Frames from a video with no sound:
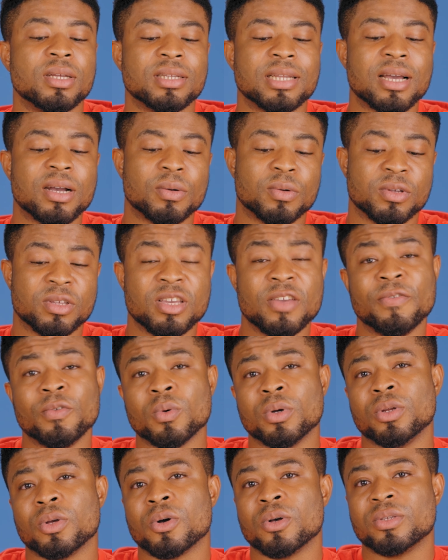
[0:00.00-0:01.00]
Now, if you
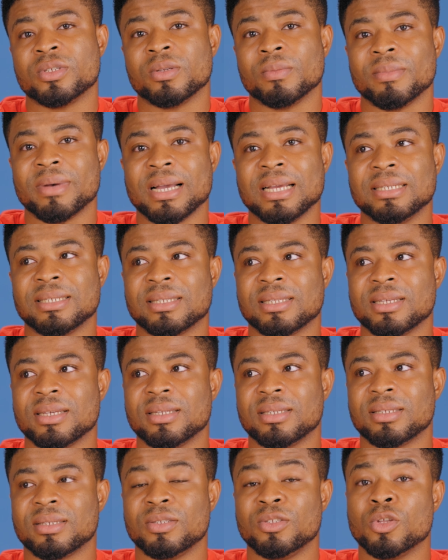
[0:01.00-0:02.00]
want to customize
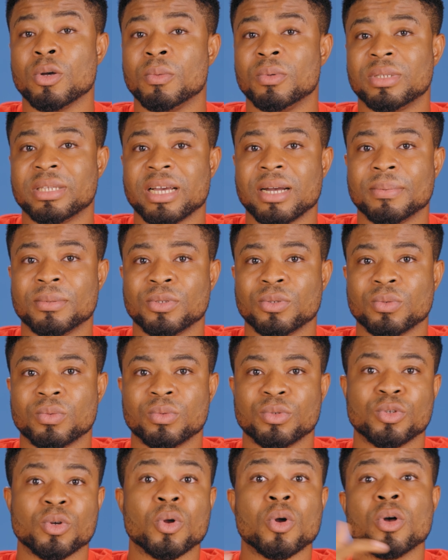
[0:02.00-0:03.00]
this double tap
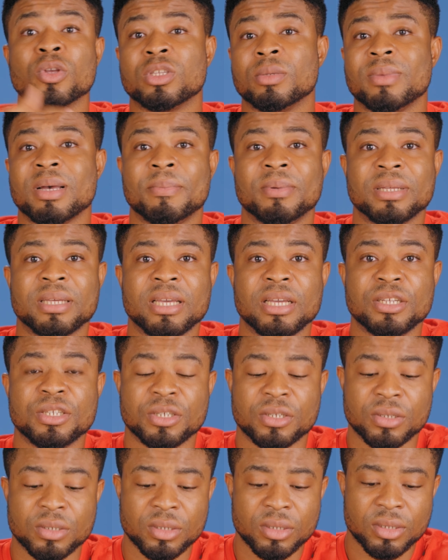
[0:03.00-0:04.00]
to your custom
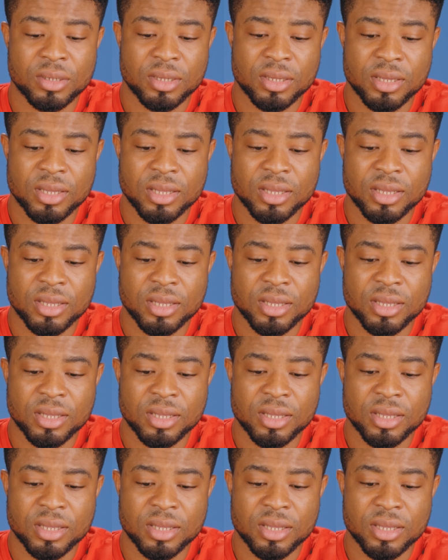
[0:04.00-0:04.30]
application,